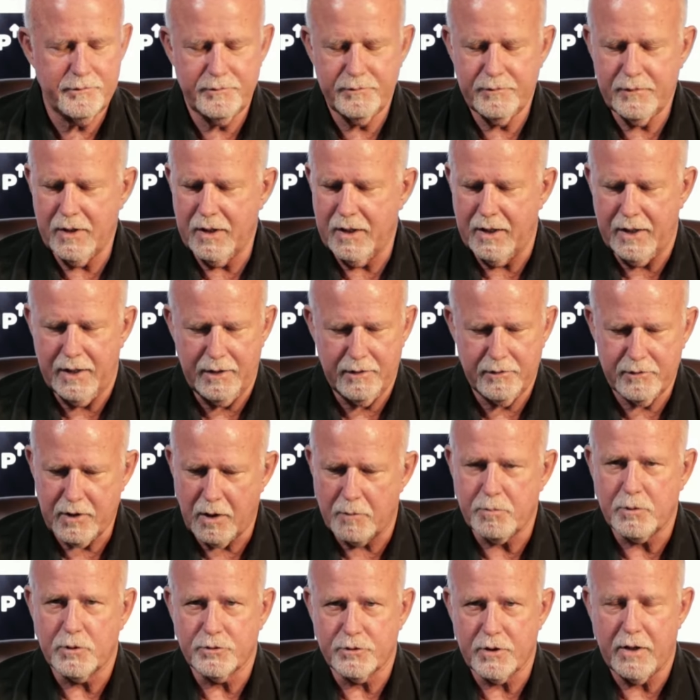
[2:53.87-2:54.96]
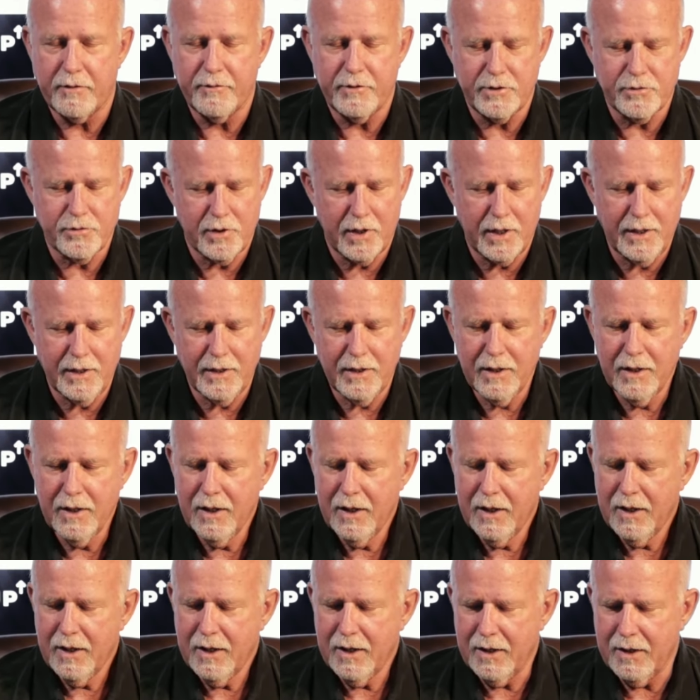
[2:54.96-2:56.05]
any couples obviously,
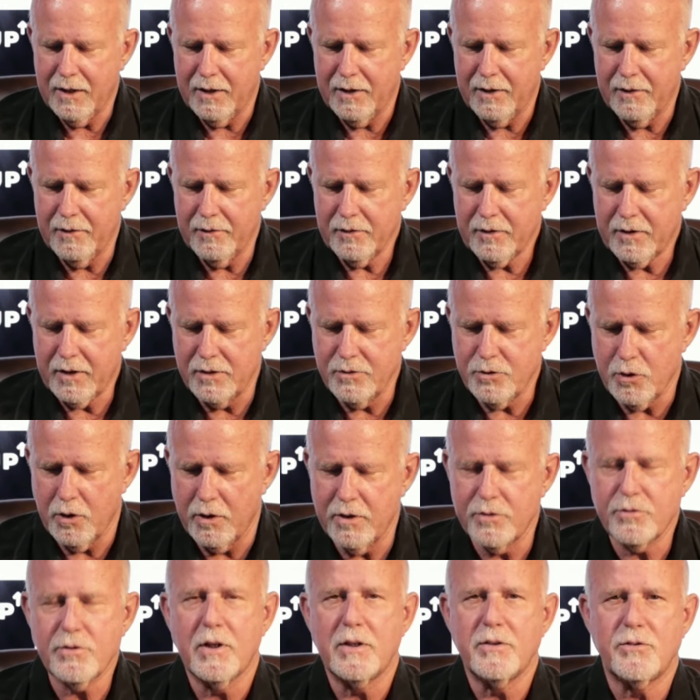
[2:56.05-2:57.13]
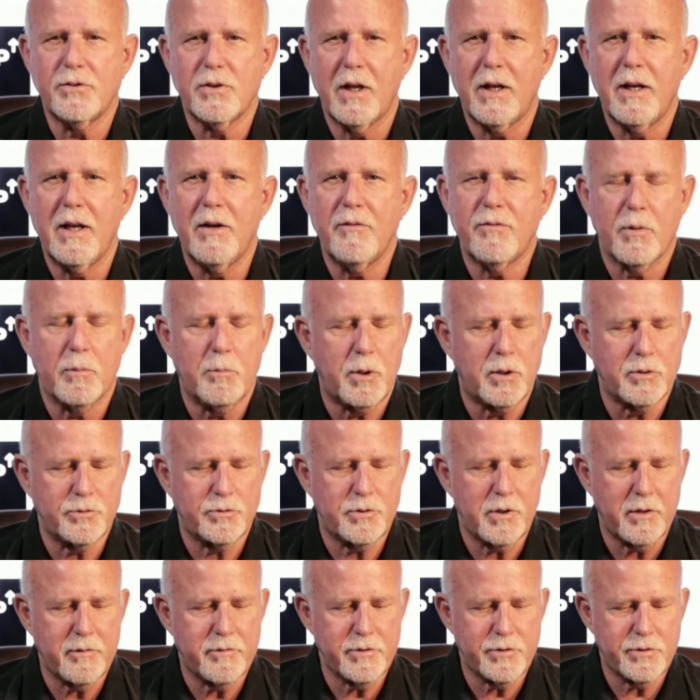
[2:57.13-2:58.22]
can join us on Sunday for both
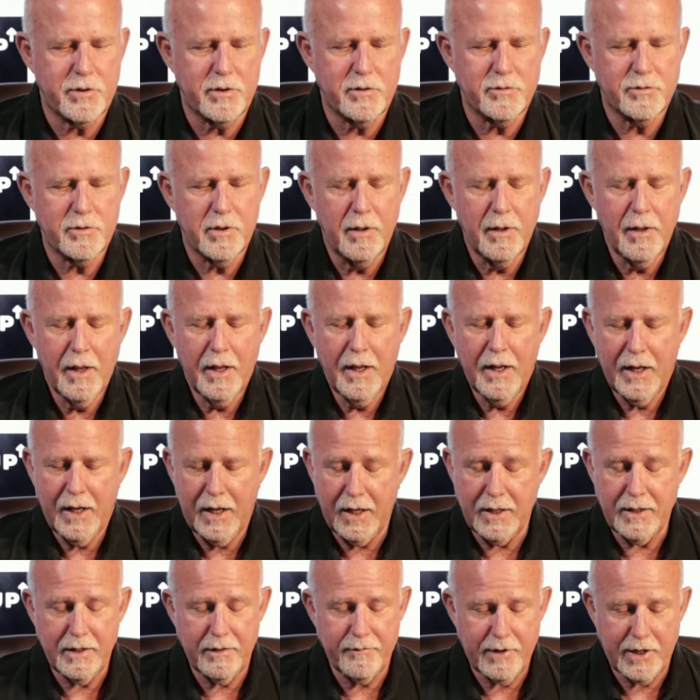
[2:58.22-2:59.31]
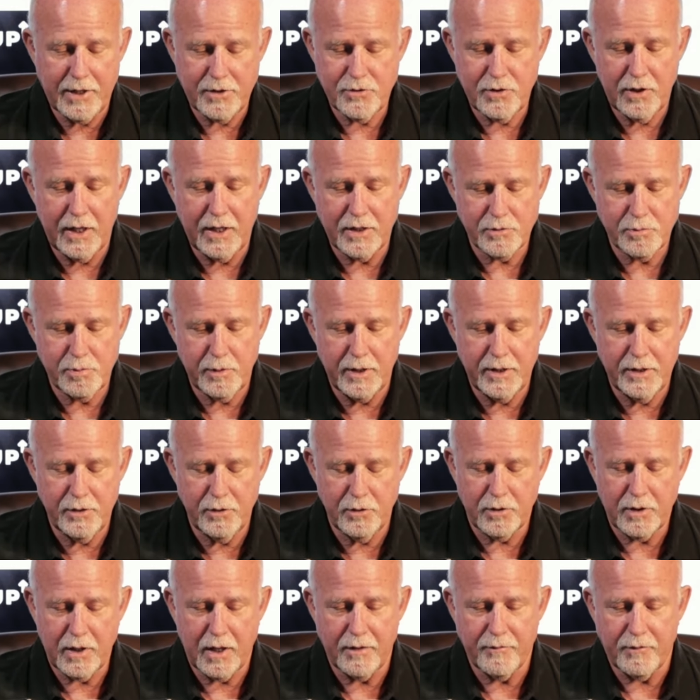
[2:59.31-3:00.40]
services. And they've actually asked me to
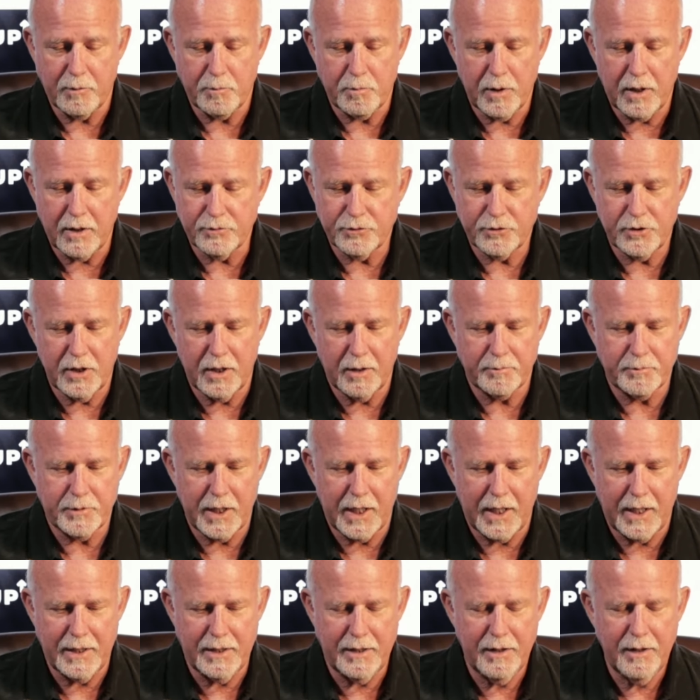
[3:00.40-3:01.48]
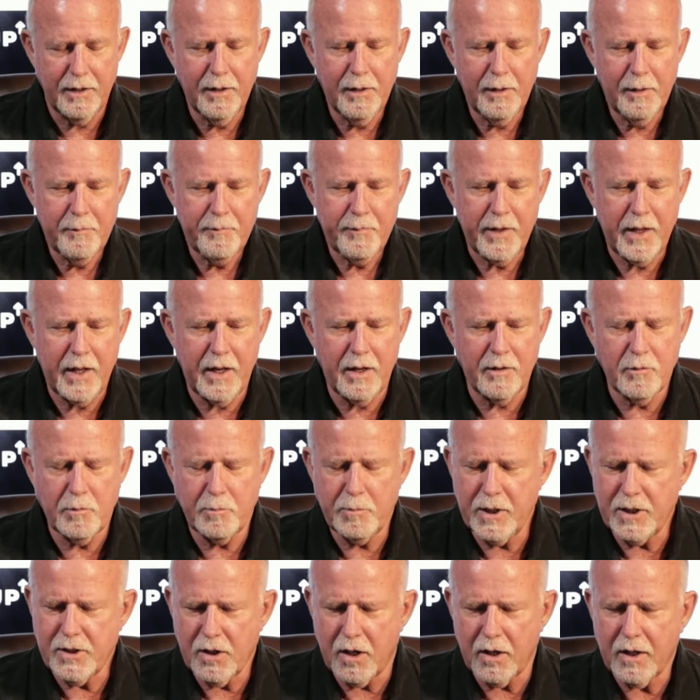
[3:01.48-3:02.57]
do kind of a prophecy update, and we'll
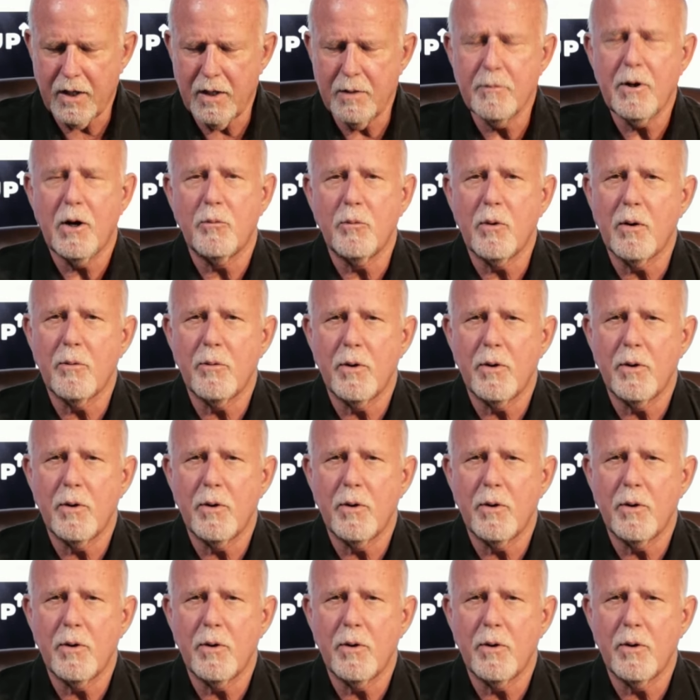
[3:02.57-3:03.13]
be talking about where we